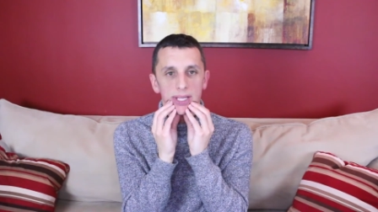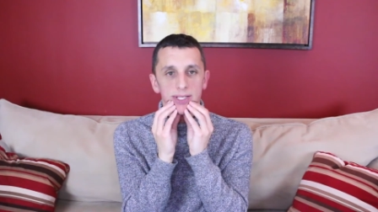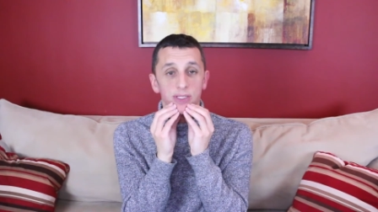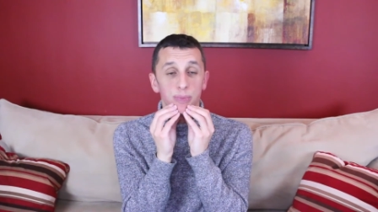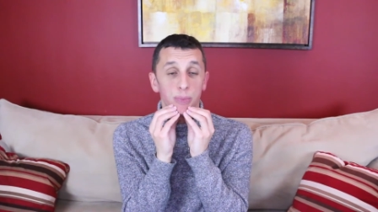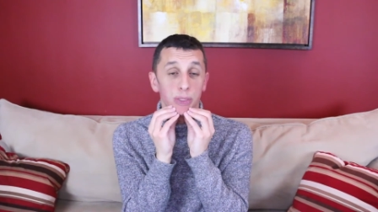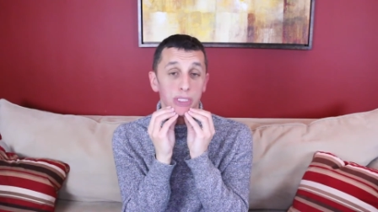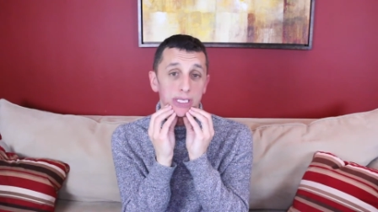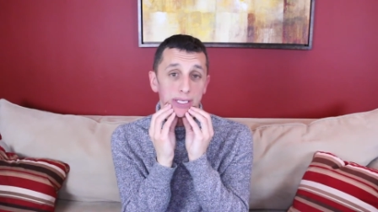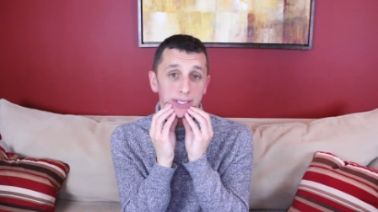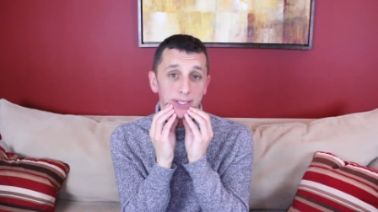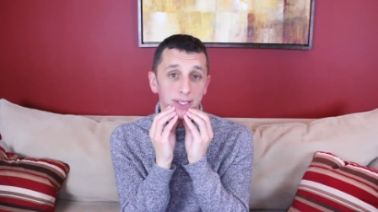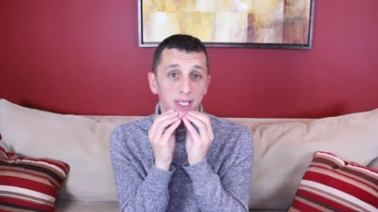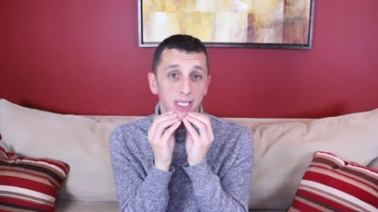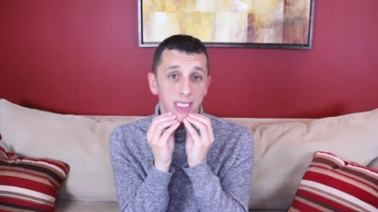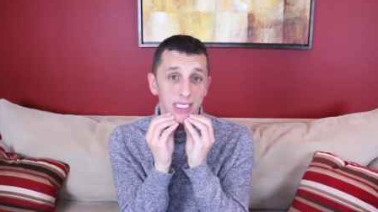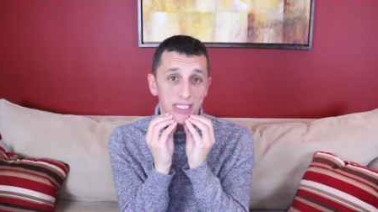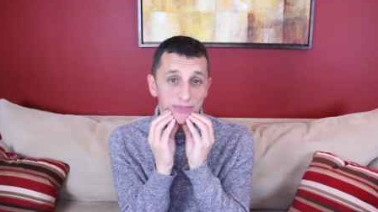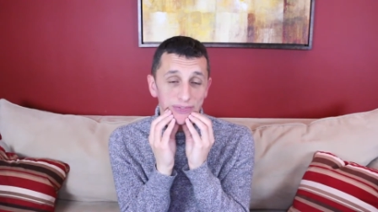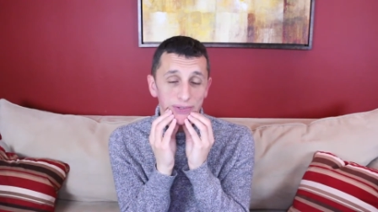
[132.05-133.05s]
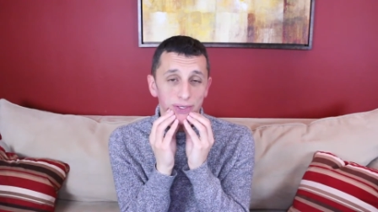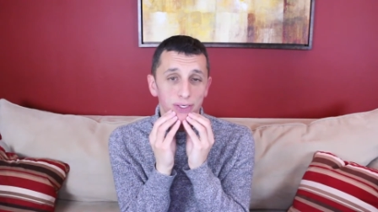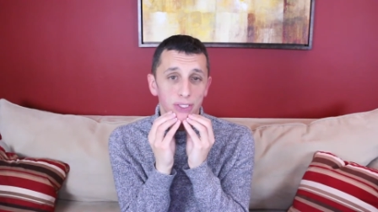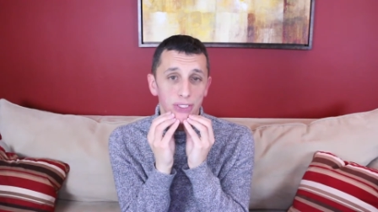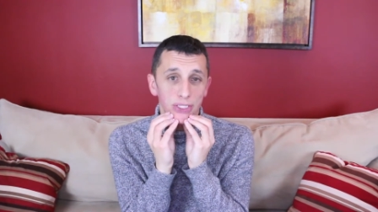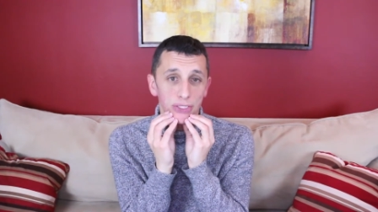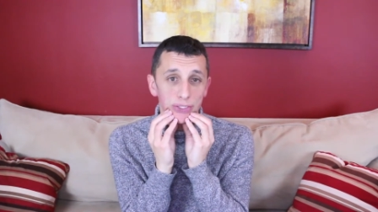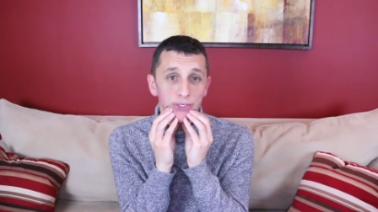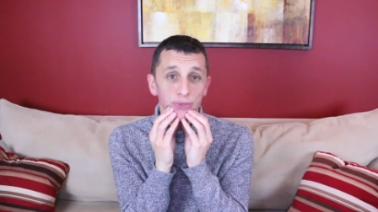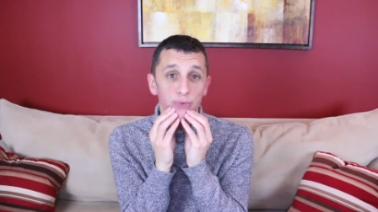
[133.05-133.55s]
It's particularly
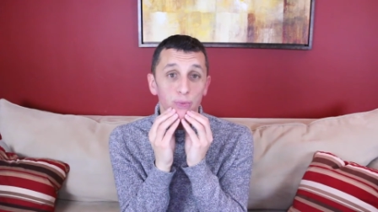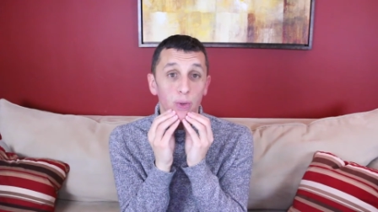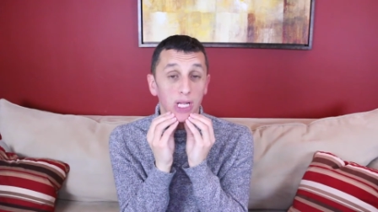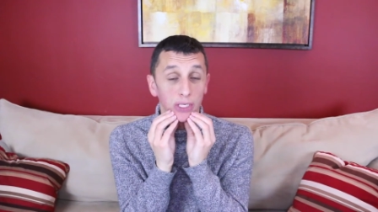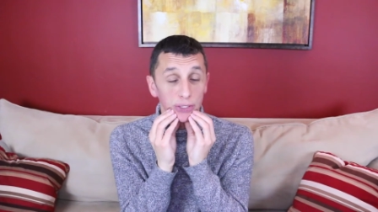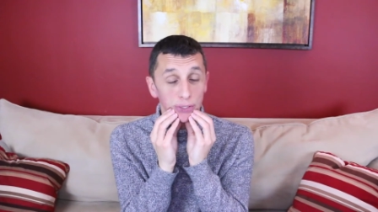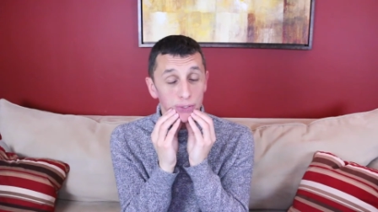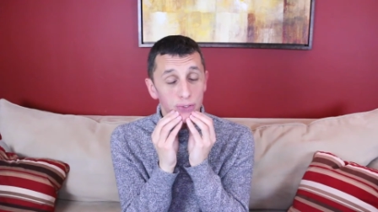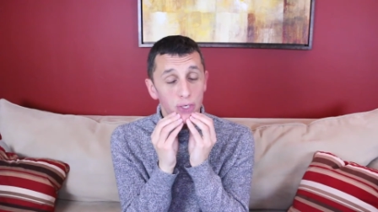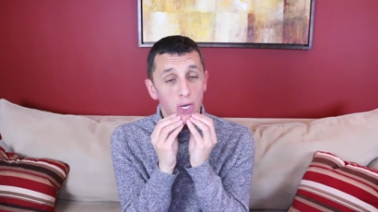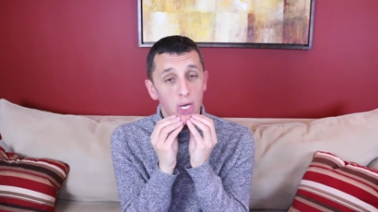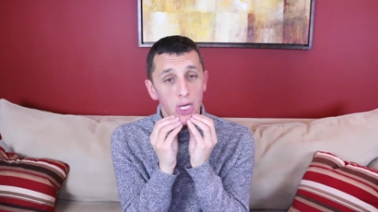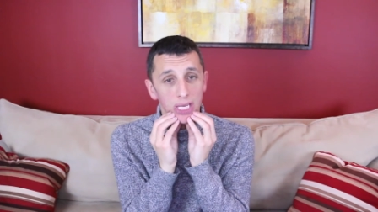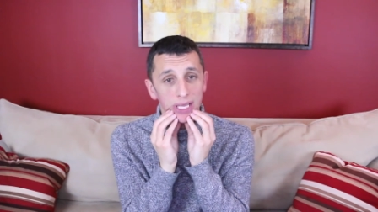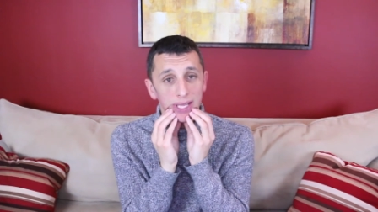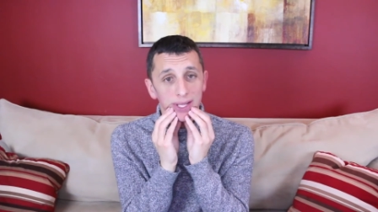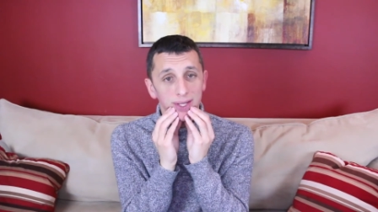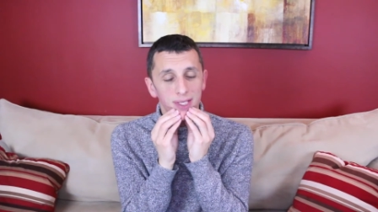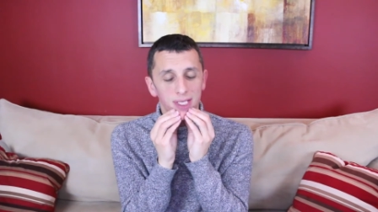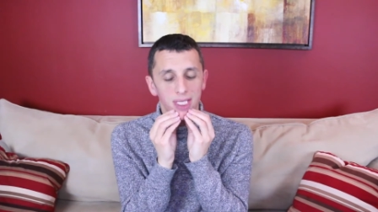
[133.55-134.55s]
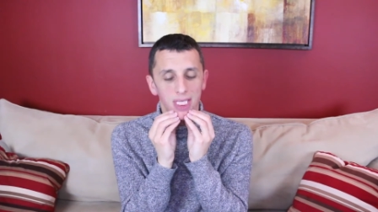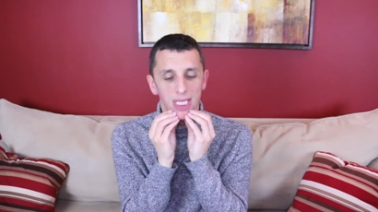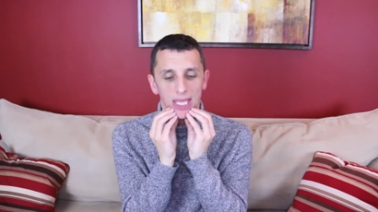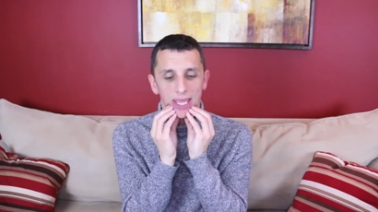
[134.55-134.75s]
difficult to do while you're talking.